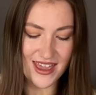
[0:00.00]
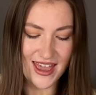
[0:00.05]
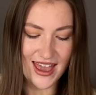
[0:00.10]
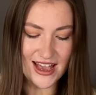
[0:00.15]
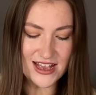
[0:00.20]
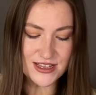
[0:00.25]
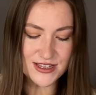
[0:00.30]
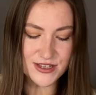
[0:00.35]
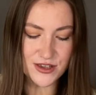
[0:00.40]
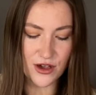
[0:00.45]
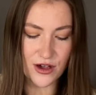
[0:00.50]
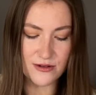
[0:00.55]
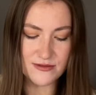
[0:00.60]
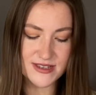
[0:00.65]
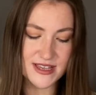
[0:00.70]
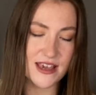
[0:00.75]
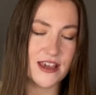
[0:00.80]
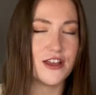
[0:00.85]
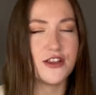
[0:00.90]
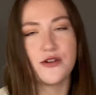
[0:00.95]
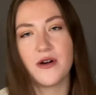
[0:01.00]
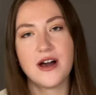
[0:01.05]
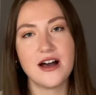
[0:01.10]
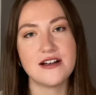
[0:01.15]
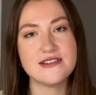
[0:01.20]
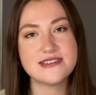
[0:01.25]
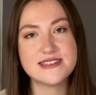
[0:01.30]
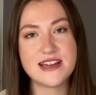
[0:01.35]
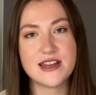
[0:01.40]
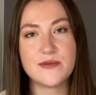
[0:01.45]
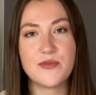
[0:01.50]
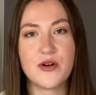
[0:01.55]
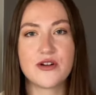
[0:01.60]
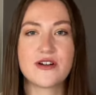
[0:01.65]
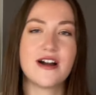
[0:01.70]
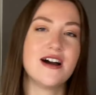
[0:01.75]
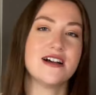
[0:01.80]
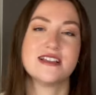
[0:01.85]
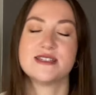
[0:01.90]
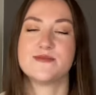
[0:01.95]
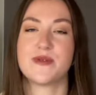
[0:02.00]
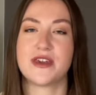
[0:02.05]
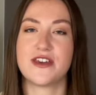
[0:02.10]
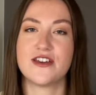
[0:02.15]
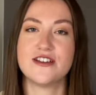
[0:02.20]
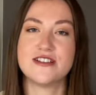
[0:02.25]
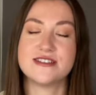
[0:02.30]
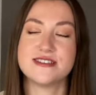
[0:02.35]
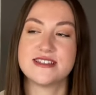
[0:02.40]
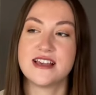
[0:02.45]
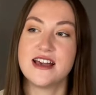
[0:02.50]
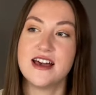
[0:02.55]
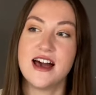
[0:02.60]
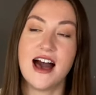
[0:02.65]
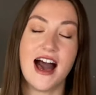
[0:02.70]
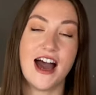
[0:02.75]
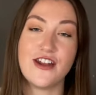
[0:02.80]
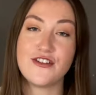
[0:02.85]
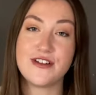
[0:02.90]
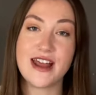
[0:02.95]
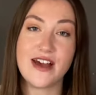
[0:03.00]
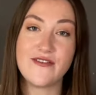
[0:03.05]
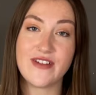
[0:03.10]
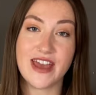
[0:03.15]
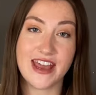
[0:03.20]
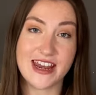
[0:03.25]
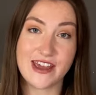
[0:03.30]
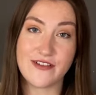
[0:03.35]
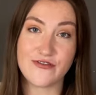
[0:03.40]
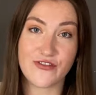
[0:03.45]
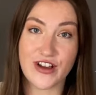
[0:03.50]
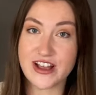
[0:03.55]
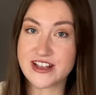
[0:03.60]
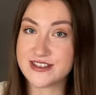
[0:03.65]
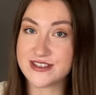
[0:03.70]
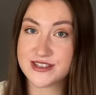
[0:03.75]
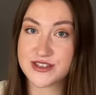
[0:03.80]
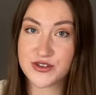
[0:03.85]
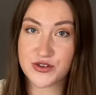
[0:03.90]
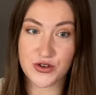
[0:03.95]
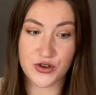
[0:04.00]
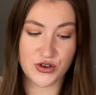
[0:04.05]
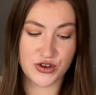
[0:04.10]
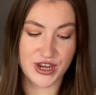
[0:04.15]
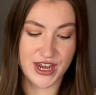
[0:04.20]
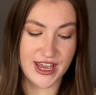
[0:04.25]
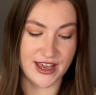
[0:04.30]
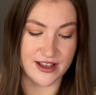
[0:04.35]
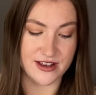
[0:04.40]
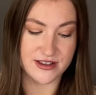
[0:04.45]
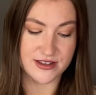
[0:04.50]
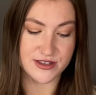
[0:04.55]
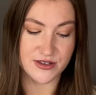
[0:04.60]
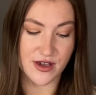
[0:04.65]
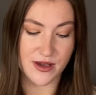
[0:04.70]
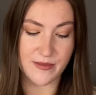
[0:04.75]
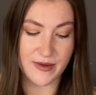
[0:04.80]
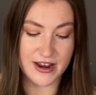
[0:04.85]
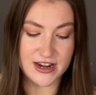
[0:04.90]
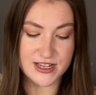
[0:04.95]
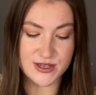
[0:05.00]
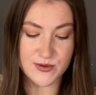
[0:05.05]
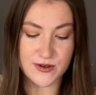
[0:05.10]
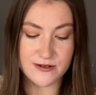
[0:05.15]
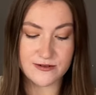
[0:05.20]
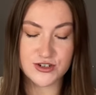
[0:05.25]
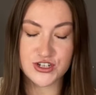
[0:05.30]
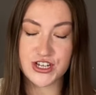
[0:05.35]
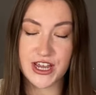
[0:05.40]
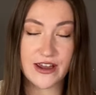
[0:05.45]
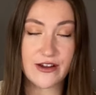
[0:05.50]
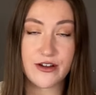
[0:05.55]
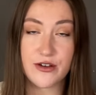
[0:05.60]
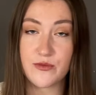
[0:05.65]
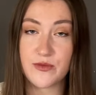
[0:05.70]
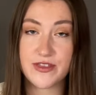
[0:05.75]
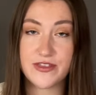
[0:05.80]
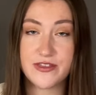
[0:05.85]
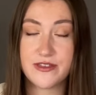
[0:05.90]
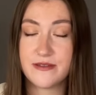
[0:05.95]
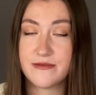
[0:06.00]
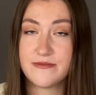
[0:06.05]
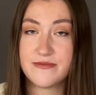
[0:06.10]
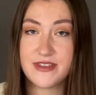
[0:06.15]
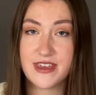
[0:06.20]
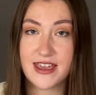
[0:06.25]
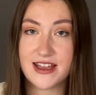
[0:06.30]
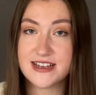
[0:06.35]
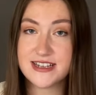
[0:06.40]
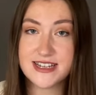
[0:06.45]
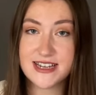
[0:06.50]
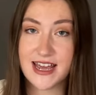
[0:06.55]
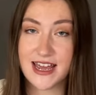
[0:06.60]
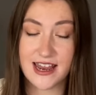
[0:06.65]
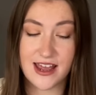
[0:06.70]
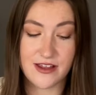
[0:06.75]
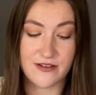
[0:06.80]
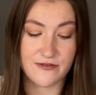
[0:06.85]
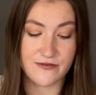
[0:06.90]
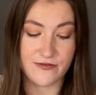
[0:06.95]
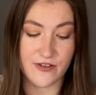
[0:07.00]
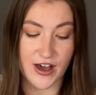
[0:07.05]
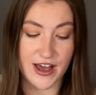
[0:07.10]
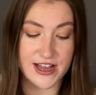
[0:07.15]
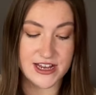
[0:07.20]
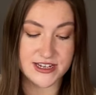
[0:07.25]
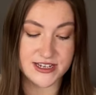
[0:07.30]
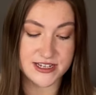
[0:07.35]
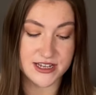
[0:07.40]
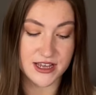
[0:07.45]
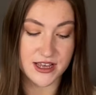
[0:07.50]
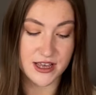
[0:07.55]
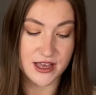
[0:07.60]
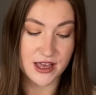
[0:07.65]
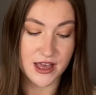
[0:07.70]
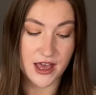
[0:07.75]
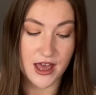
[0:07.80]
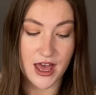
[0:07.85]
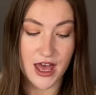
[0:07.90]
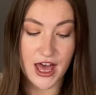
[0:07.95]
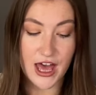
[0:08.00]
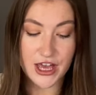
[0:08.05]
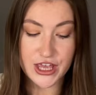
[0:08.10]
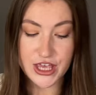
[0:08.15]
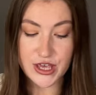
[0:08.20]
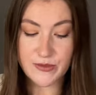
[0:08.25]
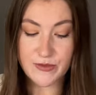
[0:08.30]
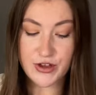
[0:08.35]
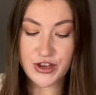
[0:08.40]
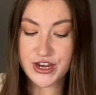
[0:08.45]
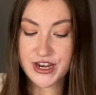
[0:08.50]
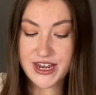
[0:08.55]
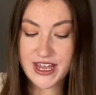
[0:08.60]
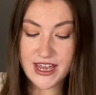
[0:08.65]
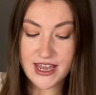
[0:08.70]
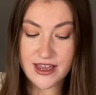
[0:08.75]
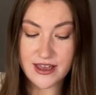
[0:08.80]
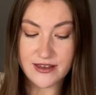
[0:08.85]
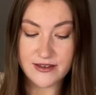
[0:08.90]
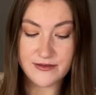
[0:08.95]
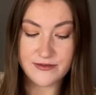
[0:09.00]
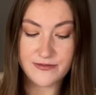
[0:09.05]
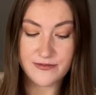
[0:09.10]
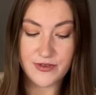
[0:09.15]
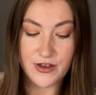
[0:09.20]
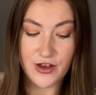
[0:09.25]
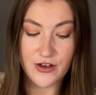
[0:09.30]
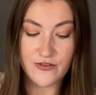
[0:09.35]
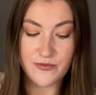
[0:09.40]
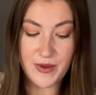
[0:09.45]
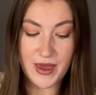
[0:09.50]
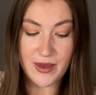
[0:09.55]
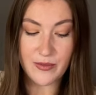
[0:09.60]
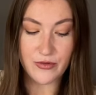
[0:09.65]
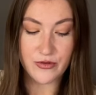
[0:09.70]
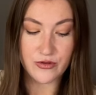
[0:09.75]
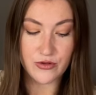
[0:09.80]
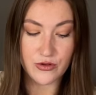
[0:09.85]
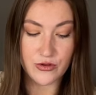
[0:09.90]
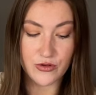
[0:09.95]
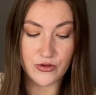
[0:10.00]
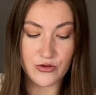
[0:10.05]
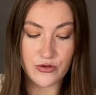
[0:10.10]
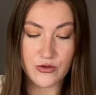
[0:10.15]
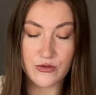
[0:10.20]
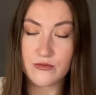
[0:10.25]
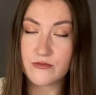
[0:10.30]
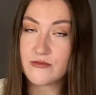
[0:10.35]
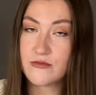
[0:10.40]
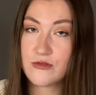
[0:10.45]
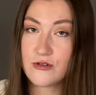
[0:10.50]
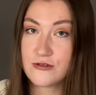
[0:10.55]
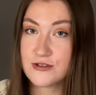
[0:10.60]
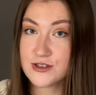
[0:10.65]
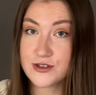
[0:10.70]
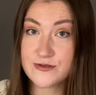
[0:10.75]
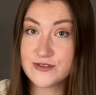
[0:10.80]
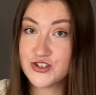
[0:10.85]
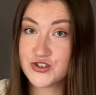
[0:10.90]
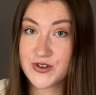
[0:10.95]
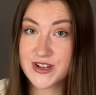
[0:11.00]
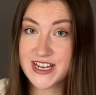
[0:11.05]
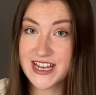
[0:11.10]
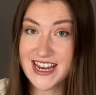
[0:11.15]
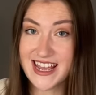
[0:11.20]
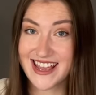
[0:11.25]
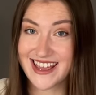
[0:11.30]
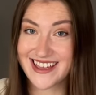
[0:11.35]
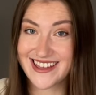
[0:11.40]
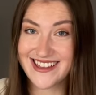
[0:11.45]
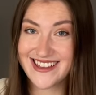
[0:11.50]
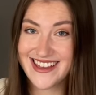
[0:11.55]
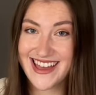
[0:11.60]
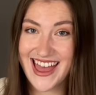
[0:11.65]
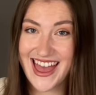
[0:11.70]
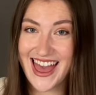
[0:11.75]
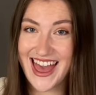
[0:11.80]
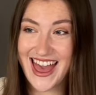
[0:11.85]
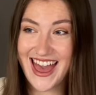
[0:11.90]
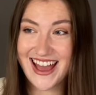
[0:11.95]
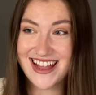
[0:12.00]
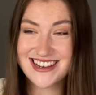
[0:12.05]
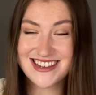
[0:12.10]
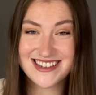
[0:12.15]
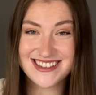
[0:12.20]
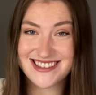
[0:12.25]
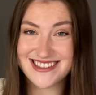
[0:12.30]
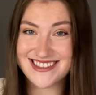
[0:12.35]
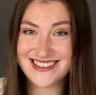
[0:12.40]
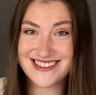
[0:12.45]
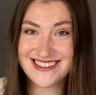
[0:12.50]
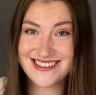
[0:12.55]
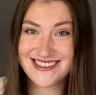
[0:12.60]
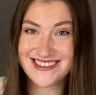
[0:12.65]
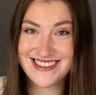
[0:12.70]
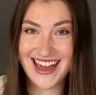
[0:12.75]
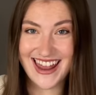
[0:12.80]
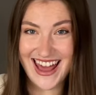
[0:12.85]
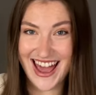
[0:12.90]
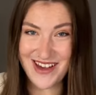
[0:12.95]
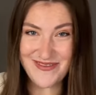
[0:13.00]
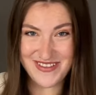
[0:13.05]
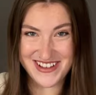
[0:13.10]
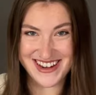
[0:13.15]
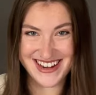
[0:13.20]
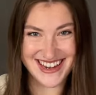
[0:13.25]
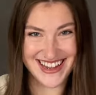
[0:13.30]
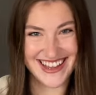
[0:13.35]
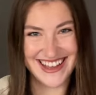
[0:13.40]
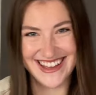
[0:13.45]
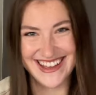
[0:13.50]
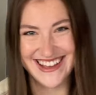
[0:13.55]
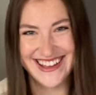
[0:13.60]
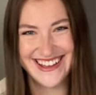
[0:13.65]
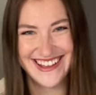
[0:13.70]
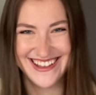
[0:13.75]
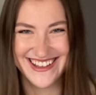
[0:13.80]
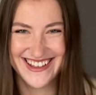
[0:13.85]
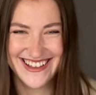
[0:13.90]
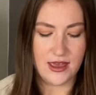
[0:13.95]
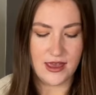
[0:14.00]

And so I was like, you know what, I'll start a podcast because I don't have any friends who knit. So I might as well share it with the internet and find a community of people who also enjoy knitting. And that happened.